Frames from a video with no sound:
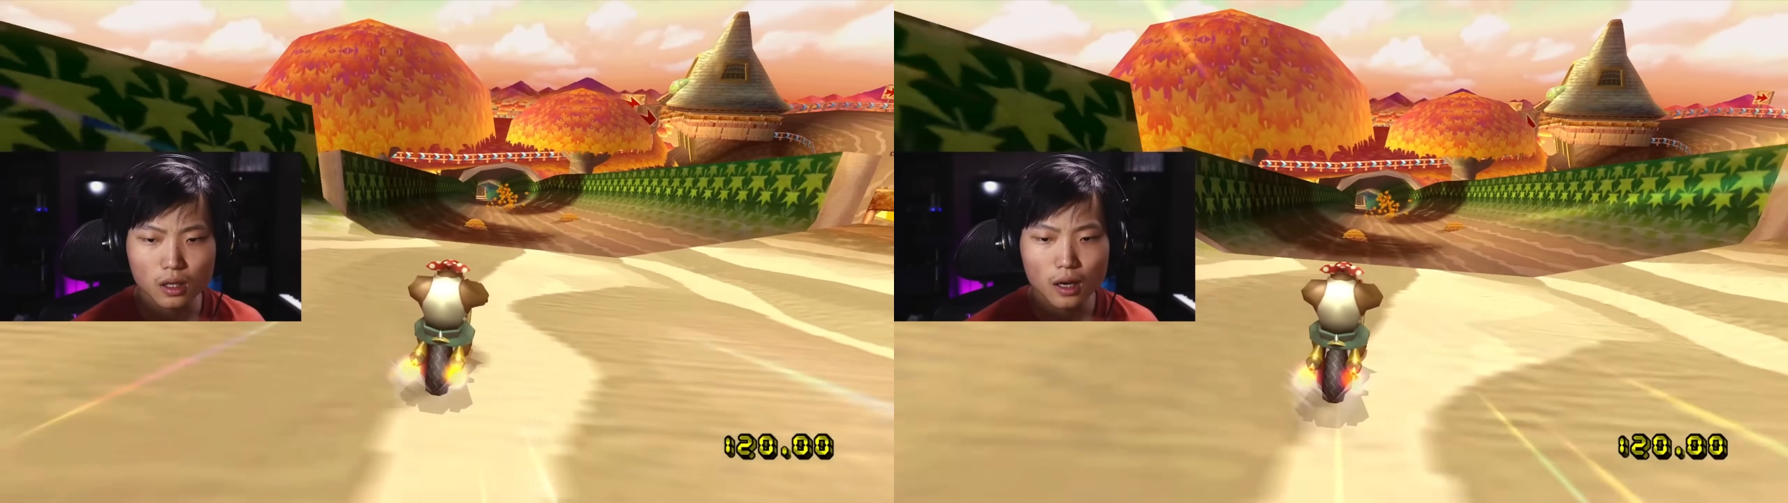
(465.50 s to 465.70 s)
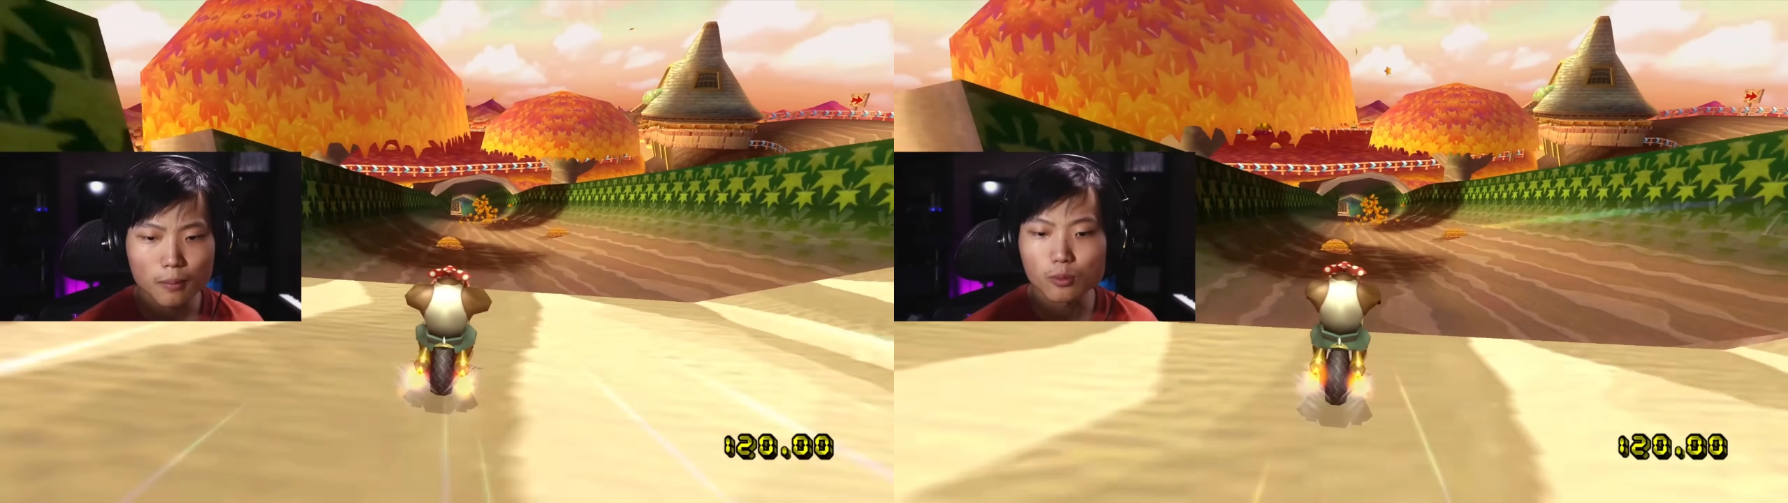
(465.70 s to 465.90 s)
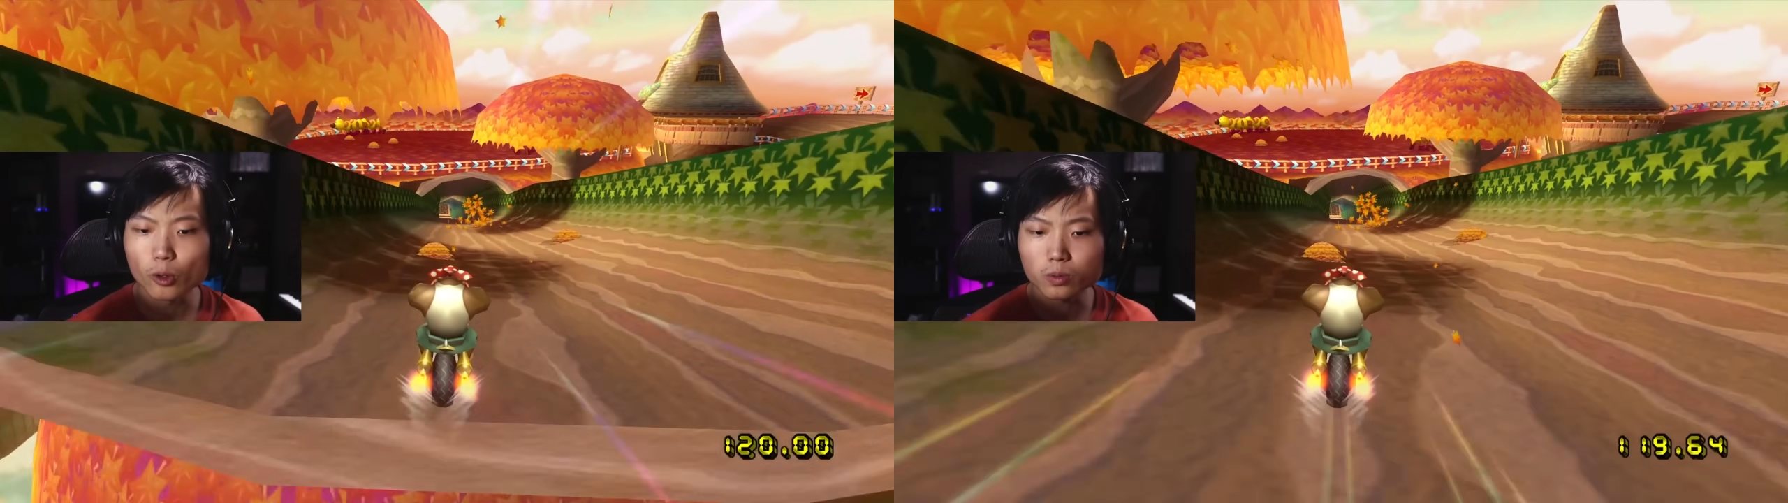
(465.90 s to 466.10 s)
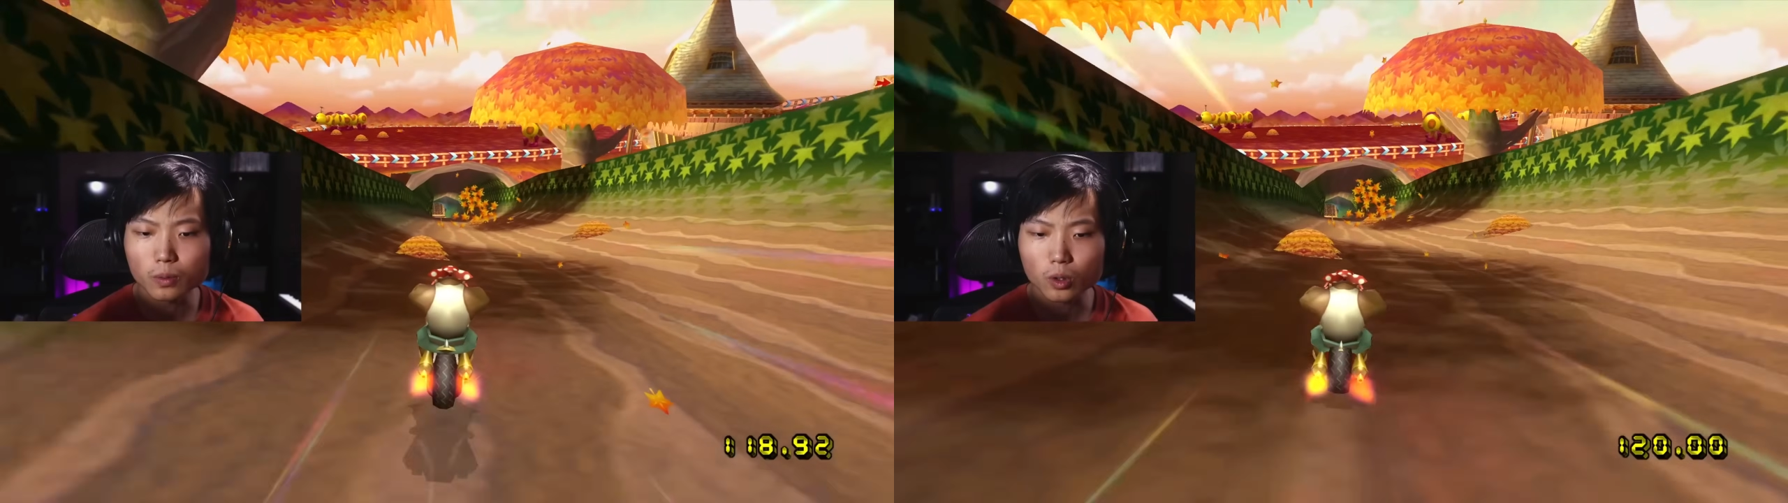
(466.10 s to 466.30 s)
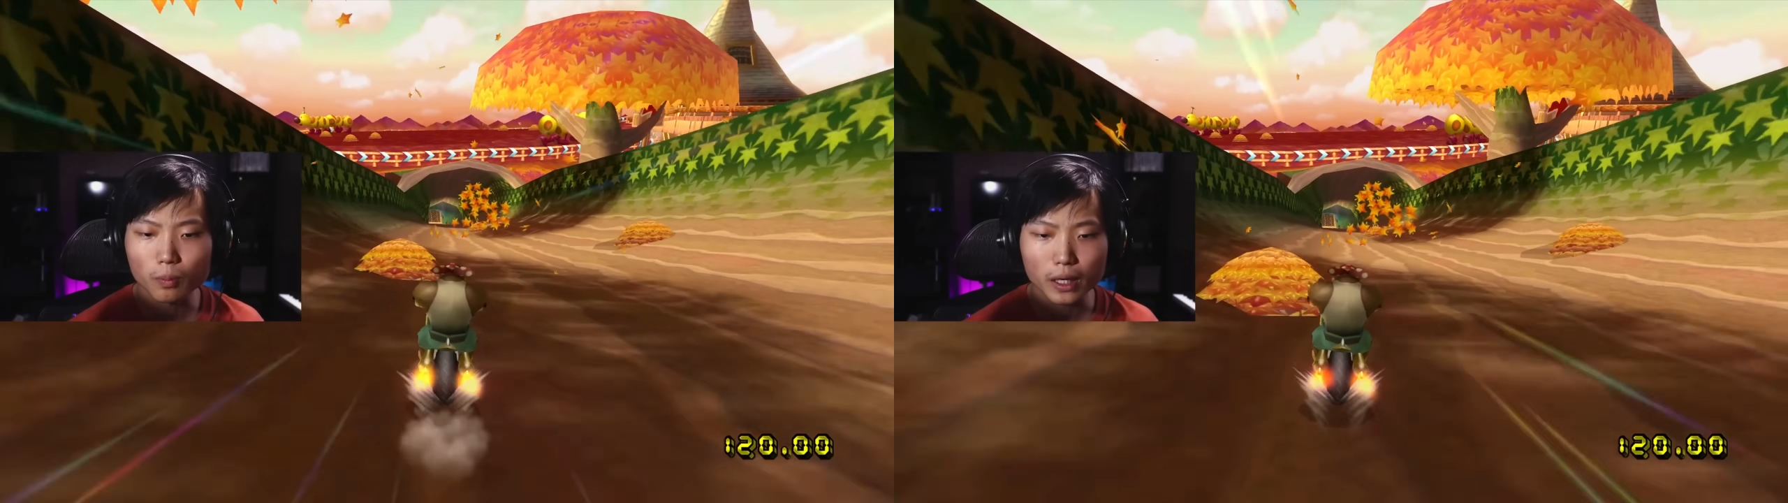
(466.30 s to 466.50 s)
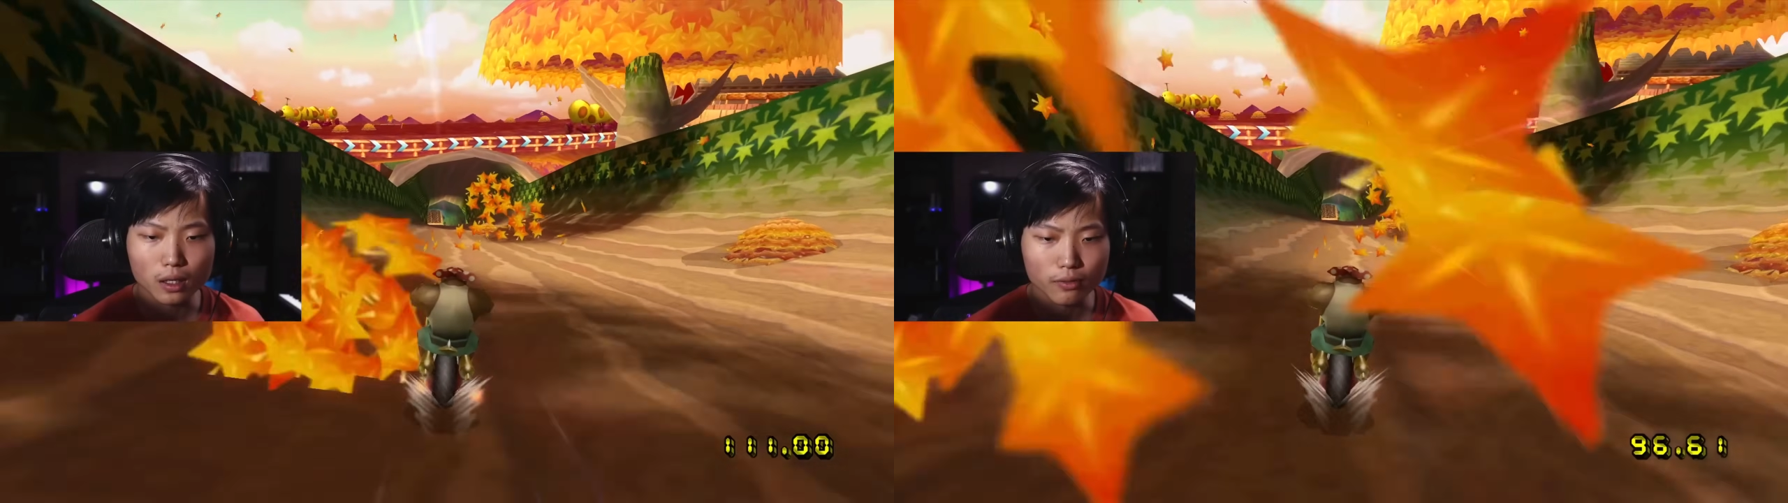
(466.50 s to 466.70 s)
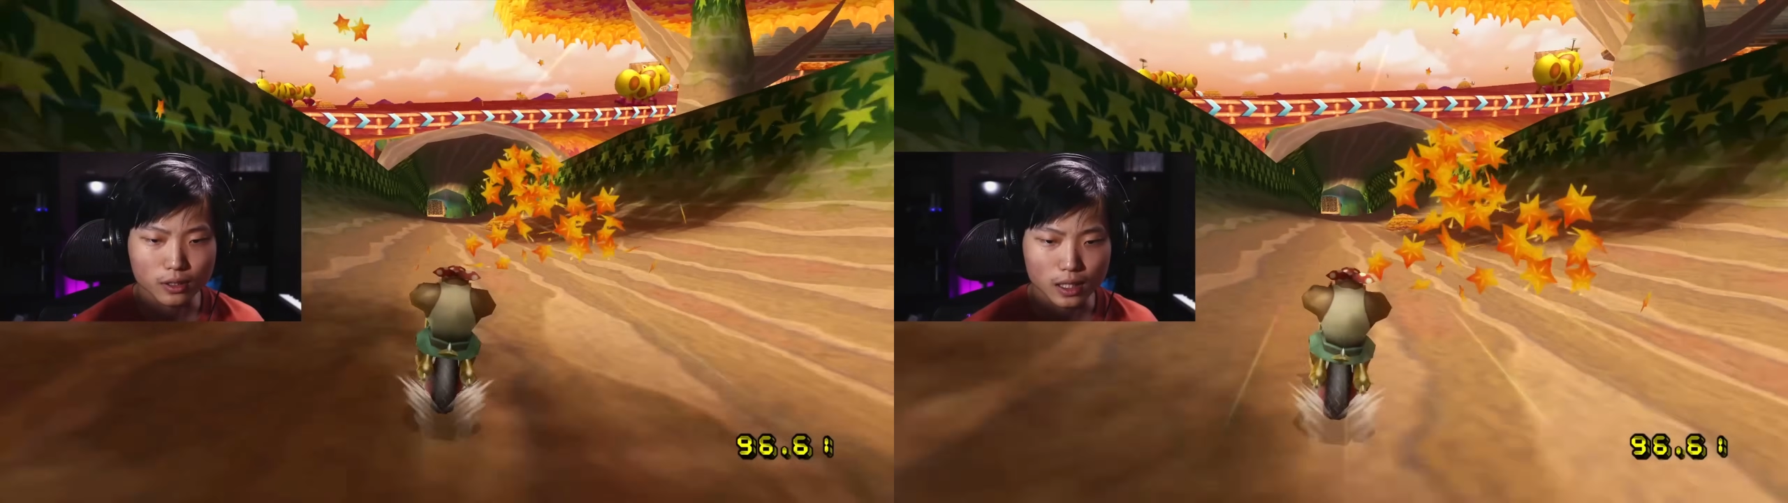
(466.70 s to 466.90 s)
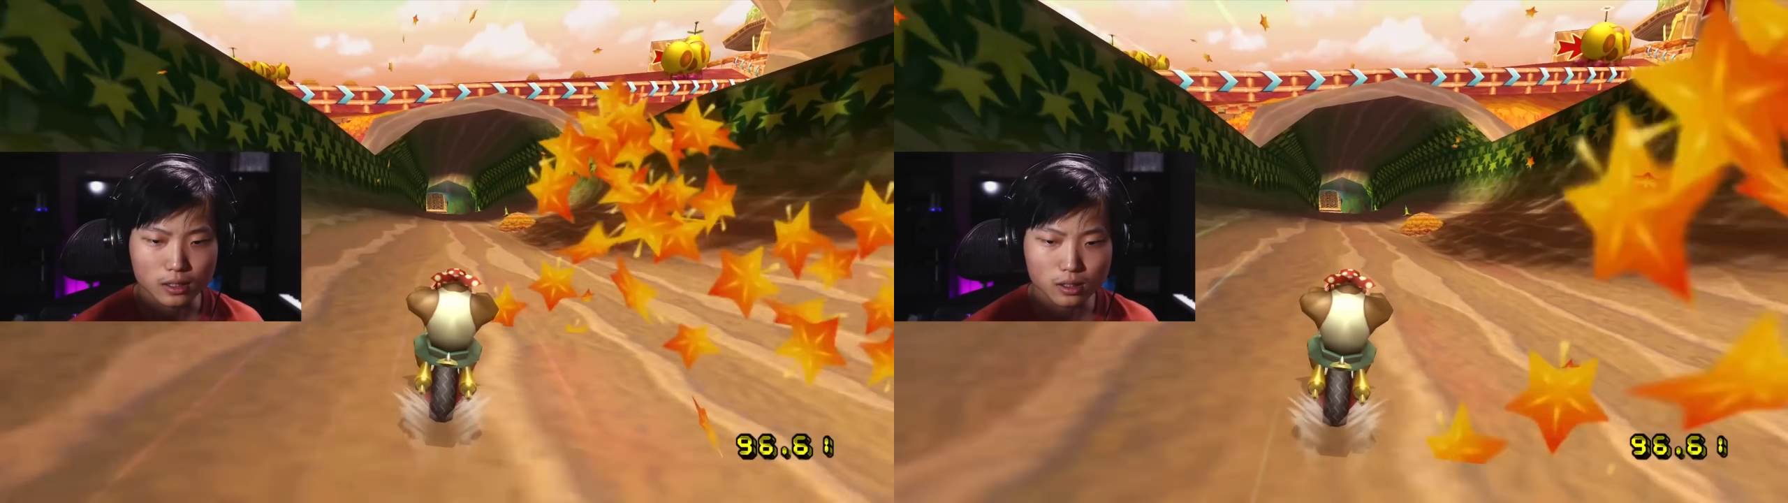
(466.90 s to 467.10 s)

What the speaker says: but most people don't pay enough attention